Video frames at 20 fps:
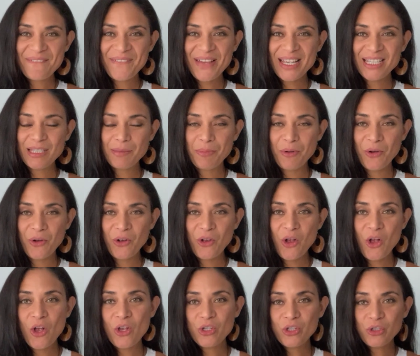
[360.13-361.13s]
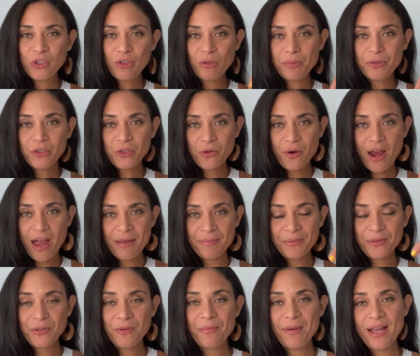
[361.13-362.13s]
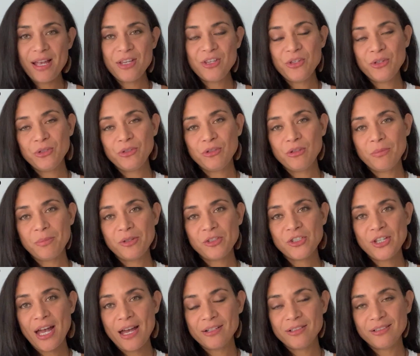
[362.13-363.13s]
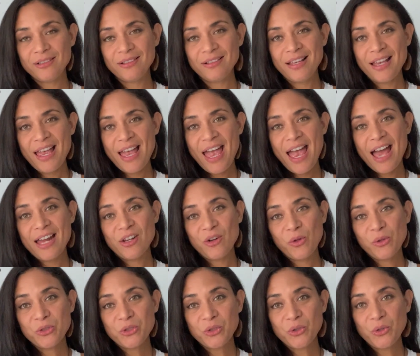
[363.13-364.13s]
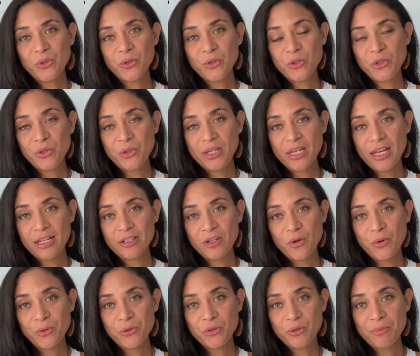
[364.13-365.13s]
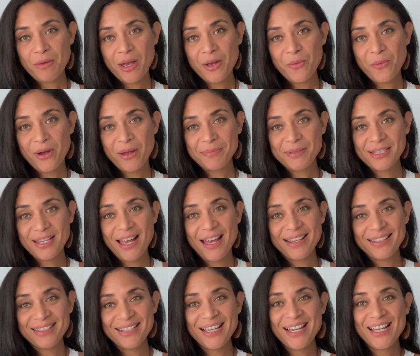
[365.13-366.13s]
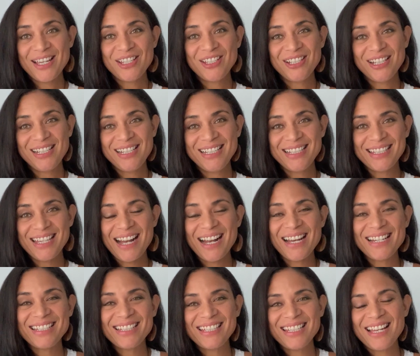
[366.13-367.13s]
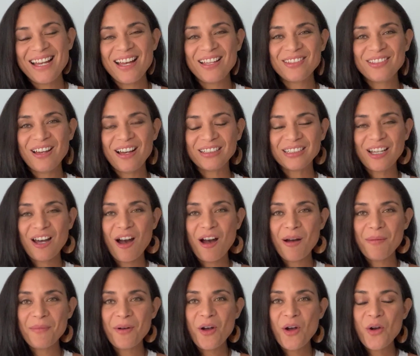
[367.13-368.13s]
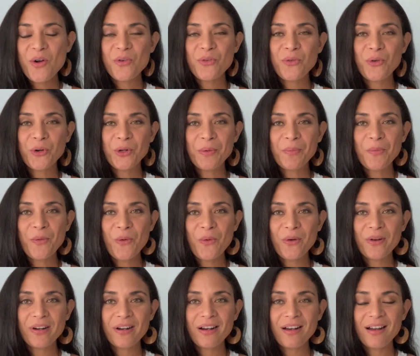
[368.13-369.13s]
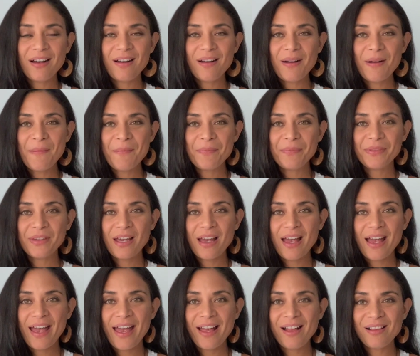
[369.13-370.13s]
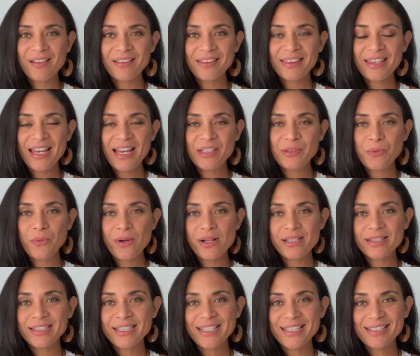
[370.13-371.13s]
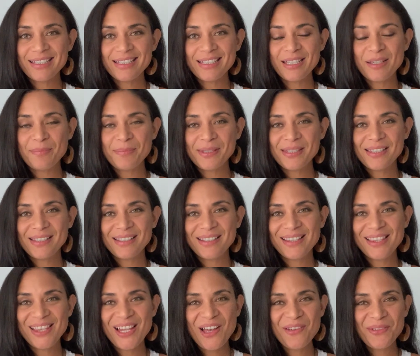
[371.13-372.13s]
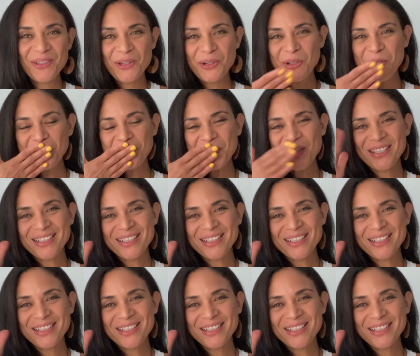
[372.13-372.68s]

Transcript: Facebook, subscribe to my YouTube channel, and also you can go to my website, yelitzagarcia.com for more um, health and wellness tips. Love you.